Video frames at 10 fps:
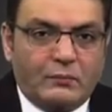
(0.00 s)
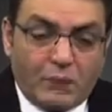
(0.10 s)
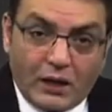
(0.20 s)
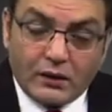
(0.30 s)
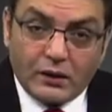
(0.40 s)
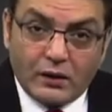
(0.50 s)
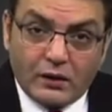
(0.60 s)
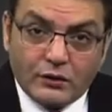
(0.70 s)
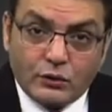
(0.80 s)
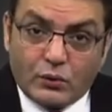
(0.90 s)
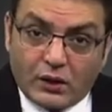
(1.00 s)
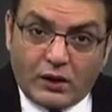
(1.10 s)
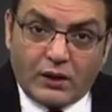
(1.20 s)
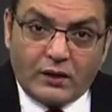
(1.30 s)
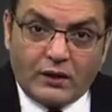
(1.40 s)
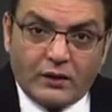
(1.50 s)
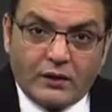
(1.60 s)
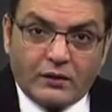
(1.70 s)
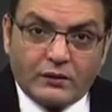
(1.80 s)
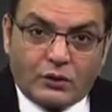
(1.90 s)
but you earn
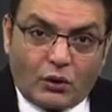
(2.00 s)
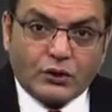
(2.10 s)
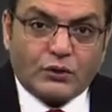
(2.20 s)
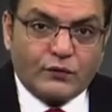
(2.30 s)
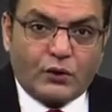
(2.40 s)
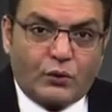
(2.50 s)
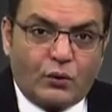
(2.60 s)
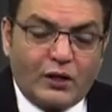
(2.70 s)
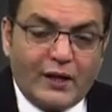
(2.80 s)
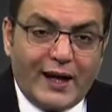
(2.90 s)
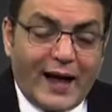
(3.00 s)
the cost of the gold